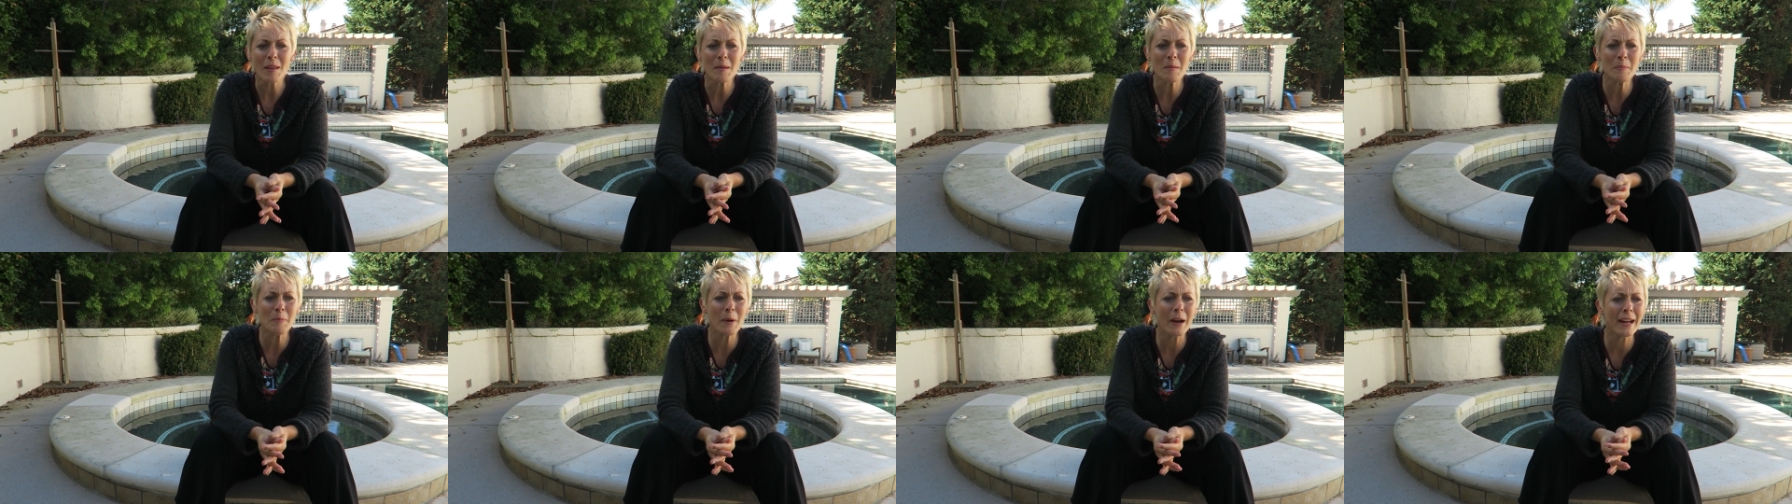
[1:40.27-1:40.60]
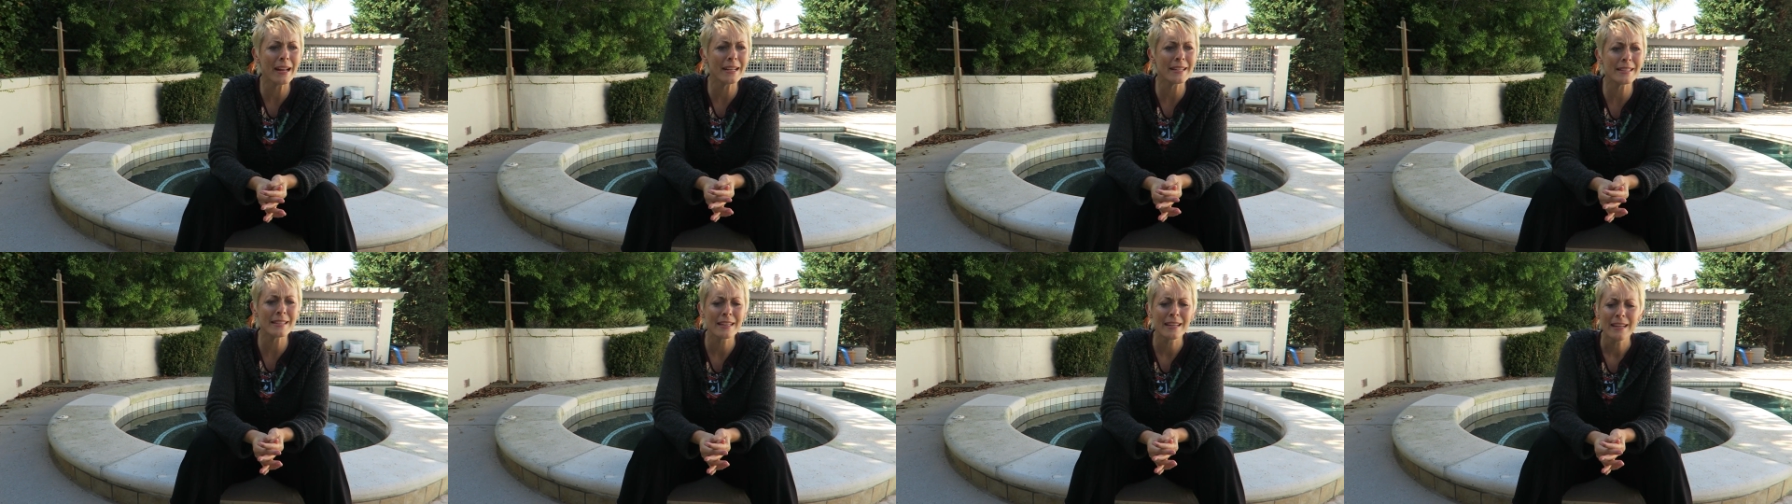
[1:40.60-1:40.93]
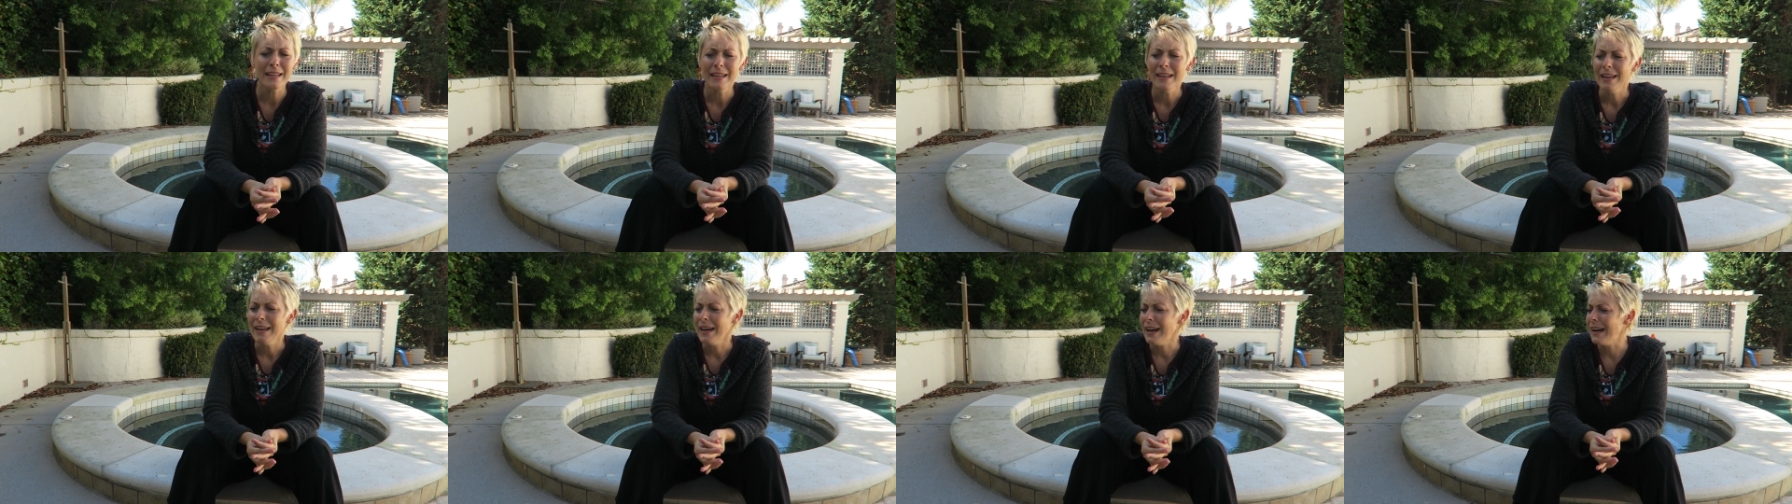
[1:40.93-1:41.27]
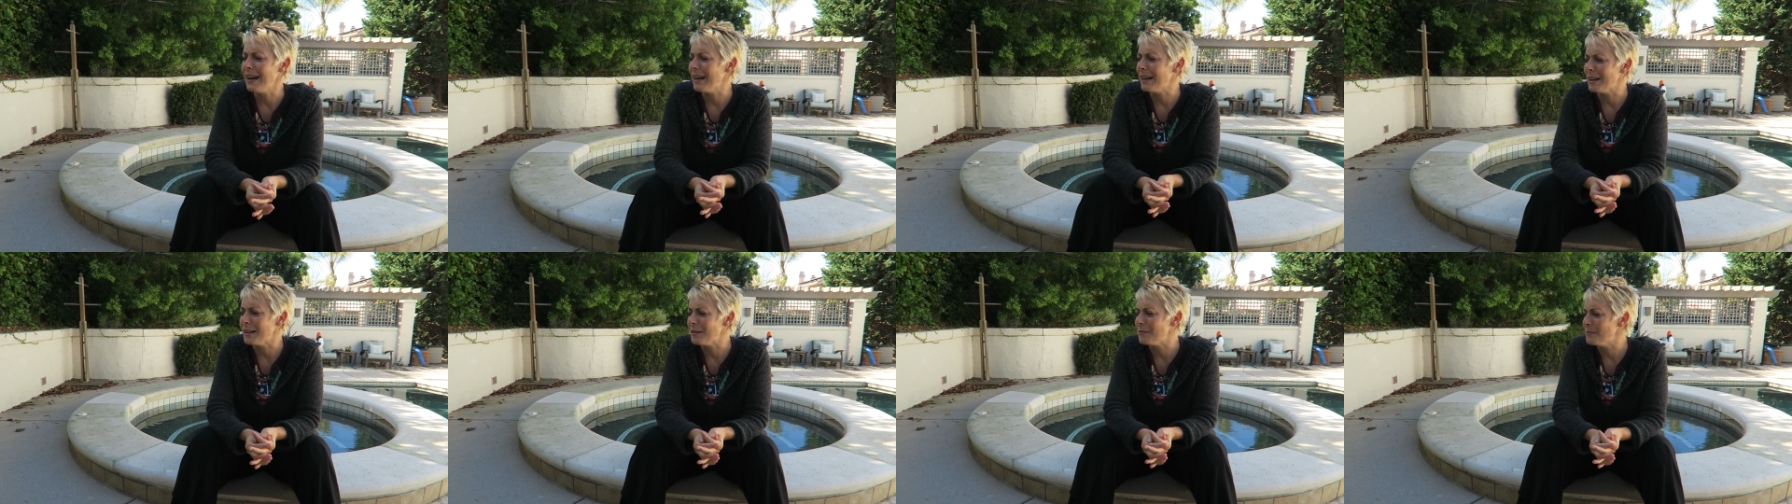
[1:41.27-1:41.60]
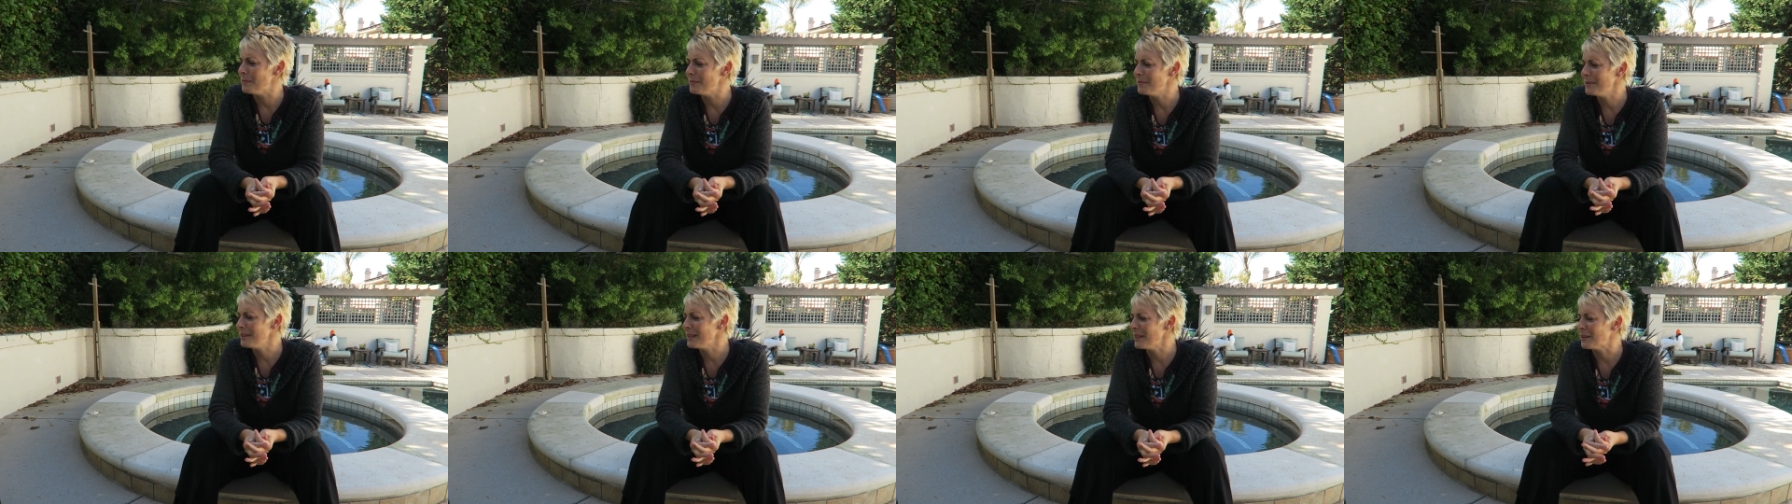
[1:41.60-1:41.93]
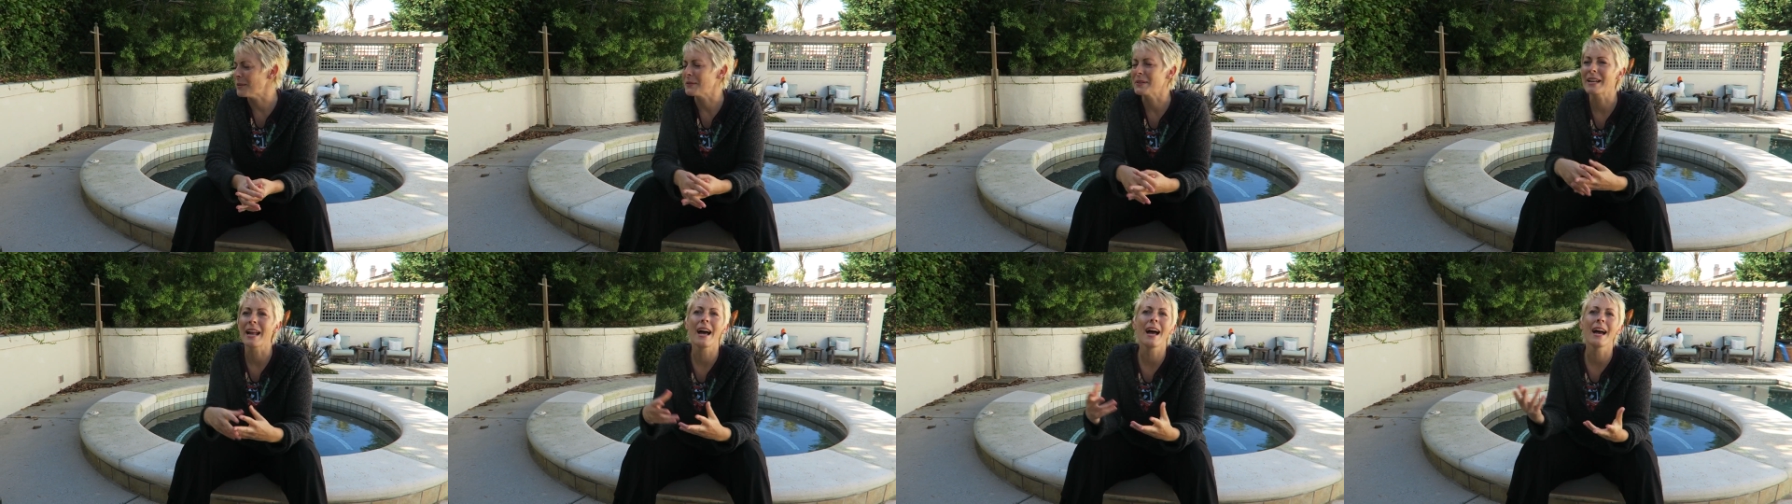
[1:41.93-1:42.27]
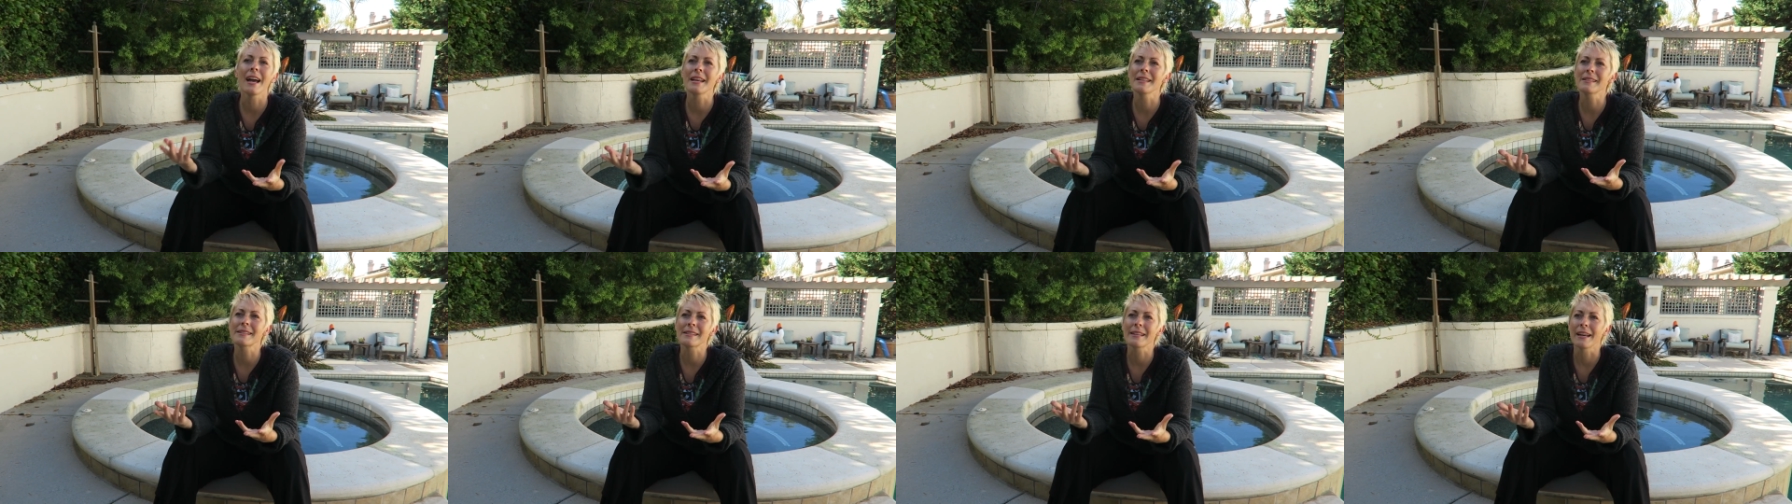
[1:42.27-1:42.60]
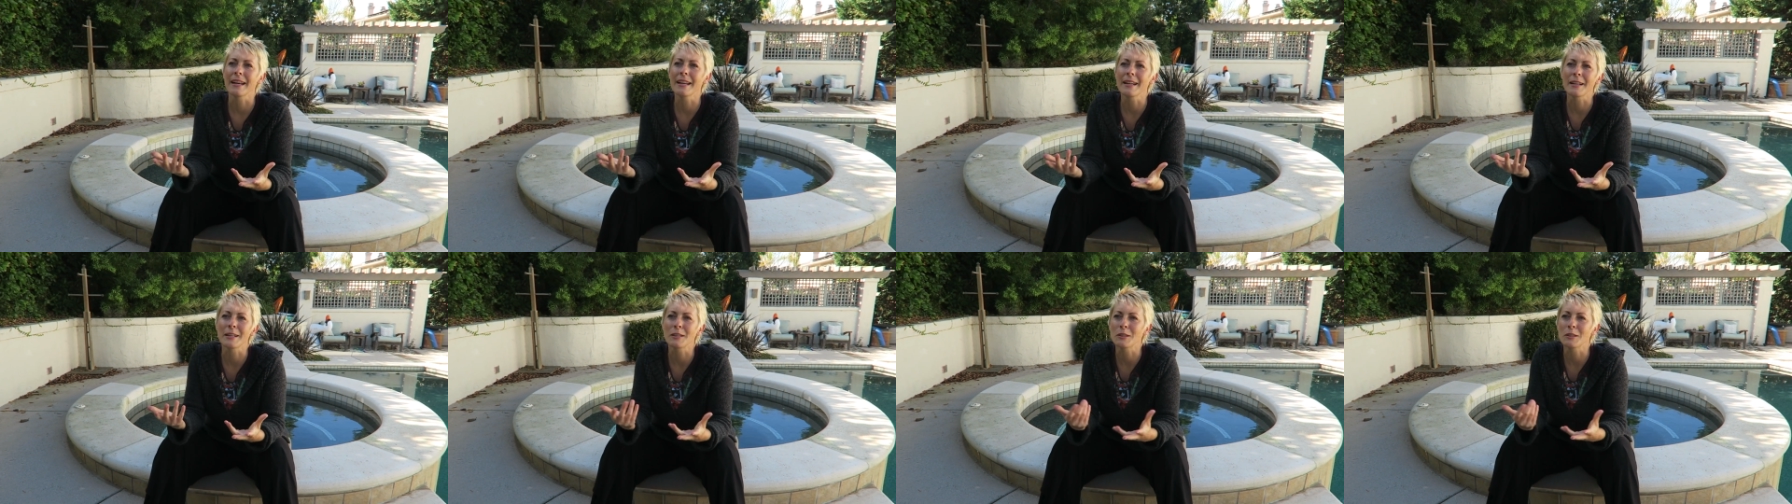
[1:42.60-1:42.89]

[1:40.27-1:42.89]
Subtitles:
But you know, in hindsight,